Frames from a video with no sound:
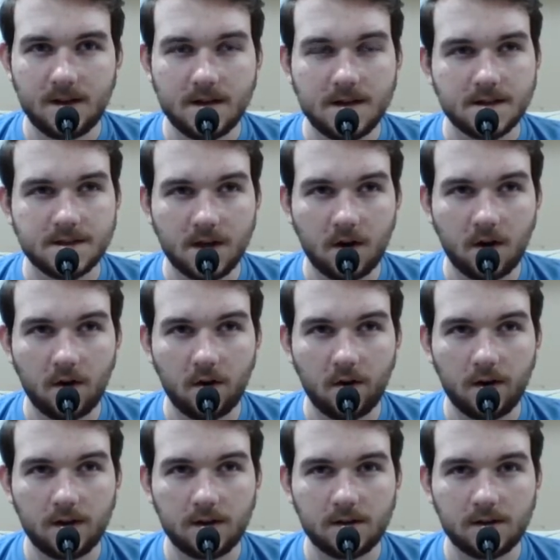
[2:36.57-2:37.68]
So,
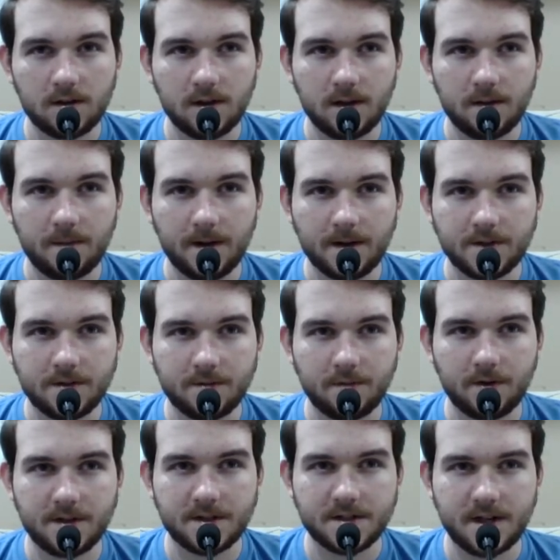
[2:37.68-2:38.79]
I'm actually
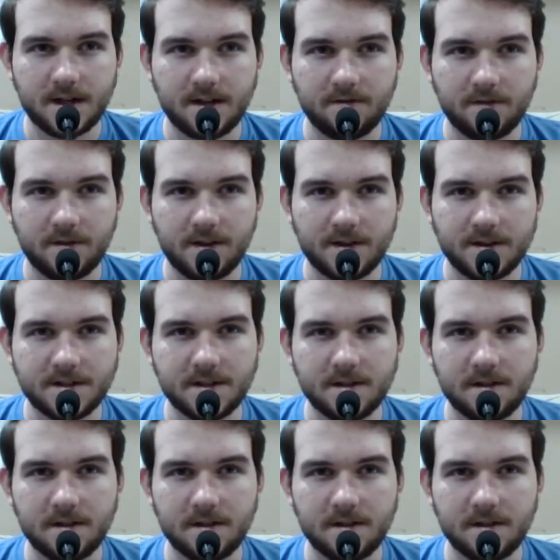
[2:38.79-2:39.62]
pretty excited for this.